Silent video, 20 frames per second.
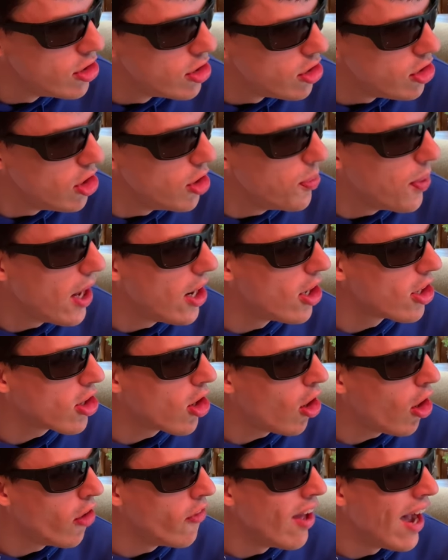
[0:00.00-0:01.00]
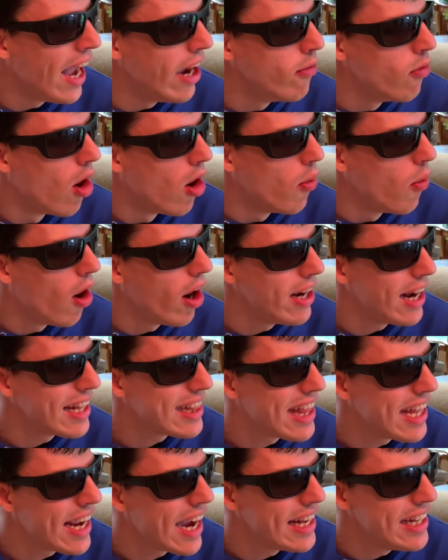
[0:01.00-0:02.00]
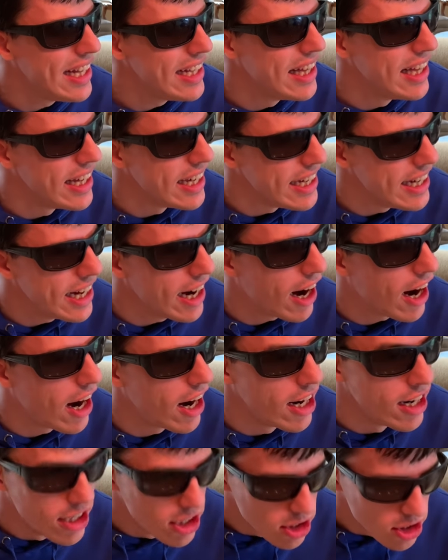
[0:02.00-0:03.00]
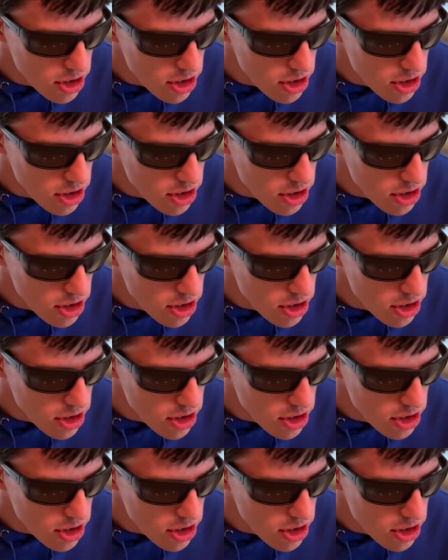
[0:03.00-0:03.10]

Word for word: you better call 911. I think I need the ER.